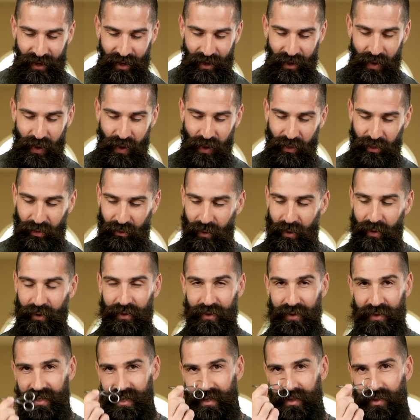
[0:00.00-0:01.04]
You can throw
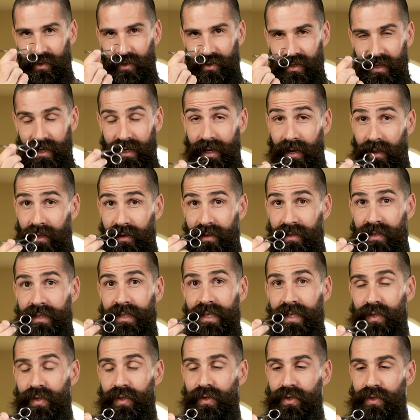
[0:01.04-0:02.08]
your scissors in, and these
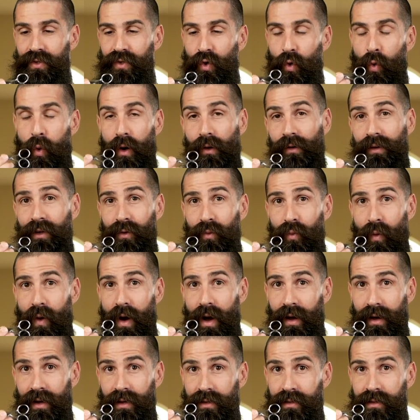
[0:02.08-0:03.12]
scissors,
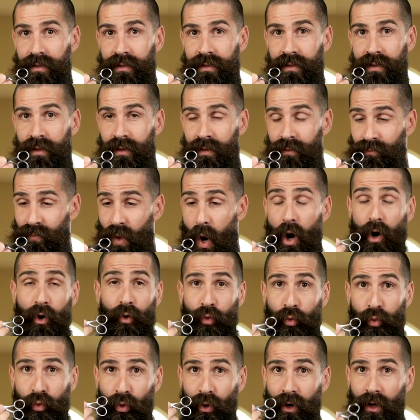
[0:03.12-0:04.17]
quality-wise, are
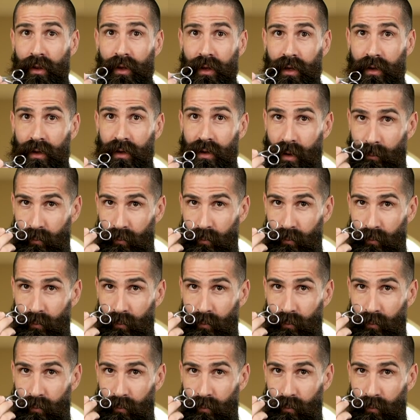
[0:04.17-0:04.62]
really good.